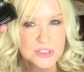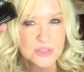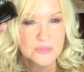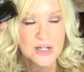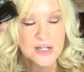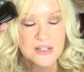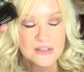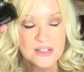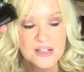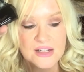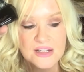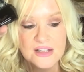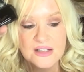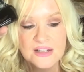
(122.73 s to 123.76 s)
around
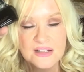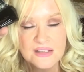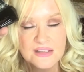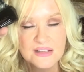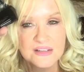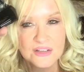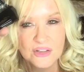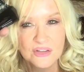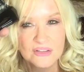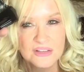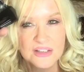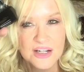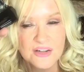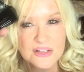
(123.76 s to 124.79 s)
the
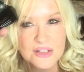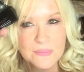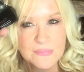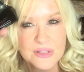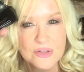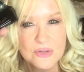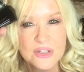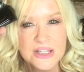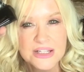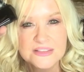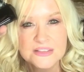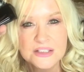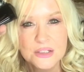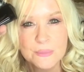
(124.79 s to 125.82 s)
curling iron in the middle, and
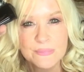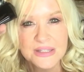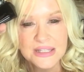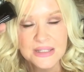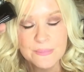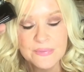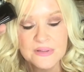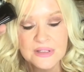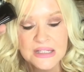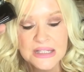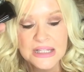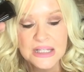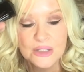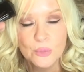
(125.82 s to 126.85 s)
it's going to beep.
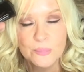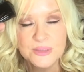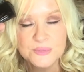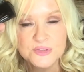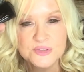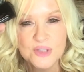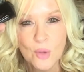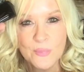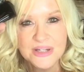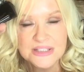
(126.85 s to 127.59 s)
It'll beep so many